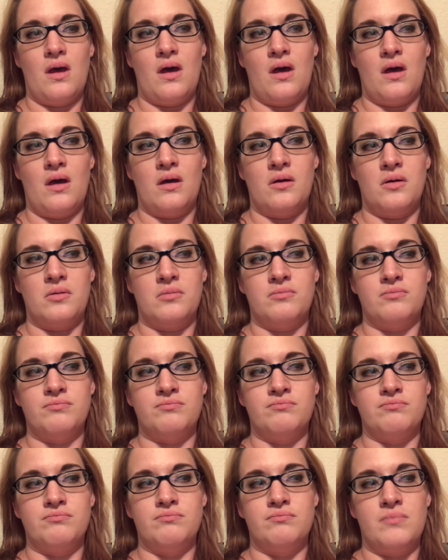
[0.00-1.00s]

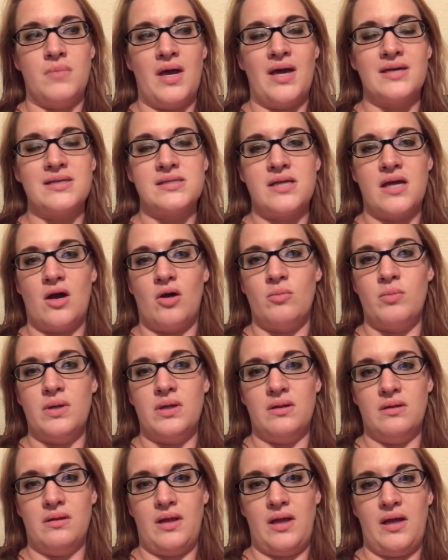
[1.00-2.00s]
has now
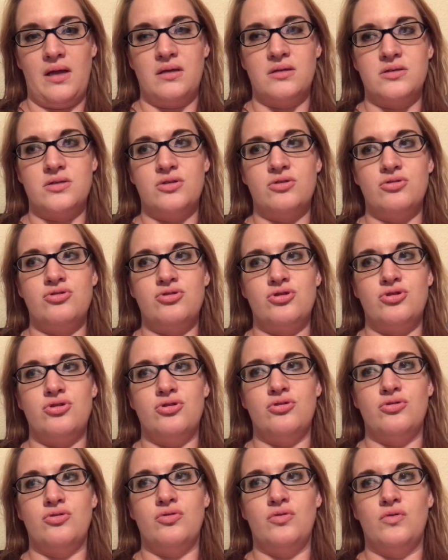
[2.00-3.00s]
been linked
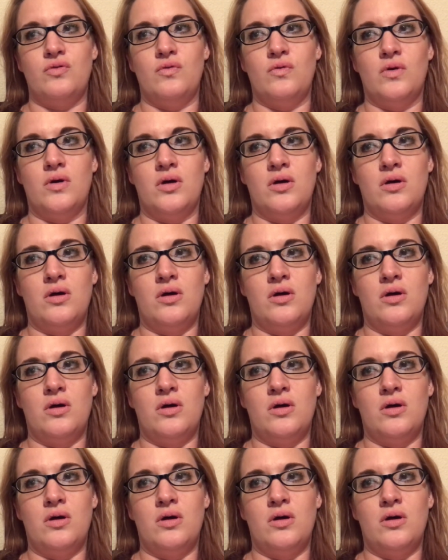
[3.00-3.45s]
to